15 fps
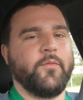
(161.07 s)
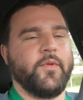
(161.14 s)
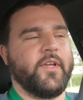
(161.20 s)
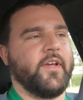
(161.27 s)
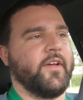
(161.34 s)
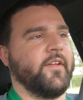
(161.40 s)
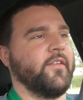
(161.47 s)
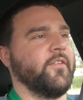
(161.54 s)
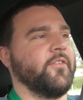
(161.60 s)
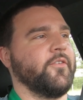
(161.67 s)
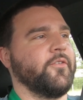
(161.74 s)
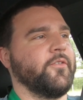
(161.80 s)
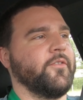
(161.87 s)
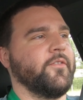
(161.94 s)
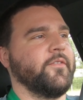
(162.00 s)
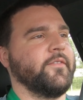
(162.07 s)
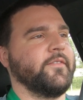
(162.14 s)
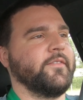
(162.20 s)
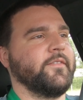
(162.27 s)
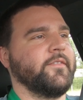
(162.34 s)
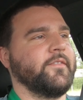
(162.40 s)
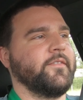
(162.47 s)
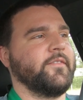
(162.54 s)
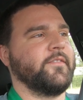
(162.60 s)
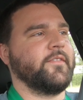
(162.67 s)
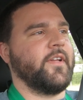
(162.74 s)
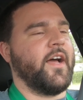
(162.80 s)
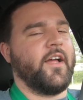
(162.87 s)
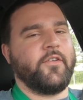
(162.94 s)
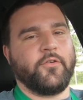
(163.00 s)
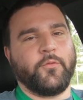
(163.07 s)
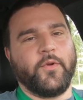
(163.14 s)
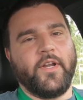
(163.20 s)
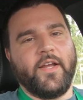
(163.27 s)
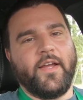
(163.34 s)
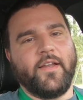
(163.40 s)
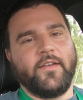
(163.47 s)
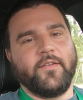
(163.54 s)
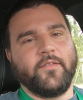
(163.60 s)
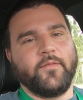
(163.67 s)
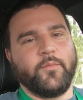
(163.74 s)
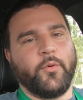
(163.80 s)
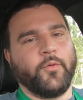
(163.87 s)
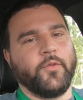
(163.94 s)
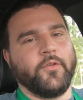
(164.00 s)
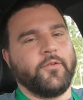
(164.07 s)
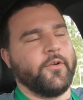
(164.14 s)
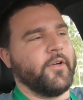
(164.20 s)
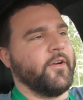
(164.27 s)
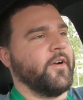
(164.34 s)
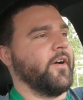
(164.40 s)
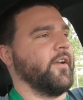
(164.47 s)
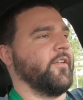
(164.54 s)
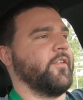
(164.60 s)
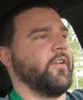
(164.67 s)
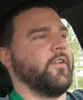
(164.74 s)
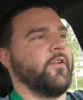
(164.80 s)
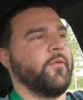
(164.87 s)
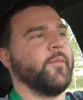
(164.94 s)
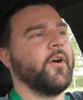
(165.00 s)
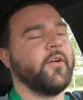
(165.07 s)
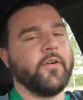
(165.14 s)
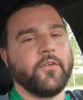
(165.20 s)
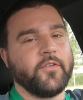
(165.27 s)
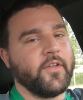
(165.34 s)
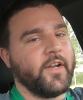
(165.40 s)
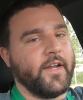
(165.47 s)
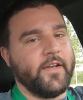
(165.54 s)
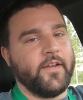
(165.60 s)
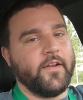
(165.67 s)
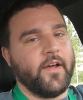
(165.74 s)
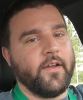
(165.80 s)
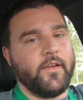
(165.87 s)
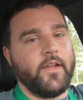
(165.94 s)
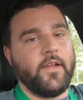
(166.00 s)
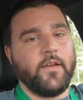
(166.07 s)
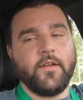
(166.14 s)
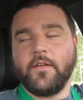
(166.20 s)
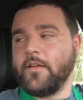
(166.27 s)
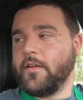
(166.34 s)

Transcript: Because I just went ahead and pulled the trigger on a set of new motors that I did not need.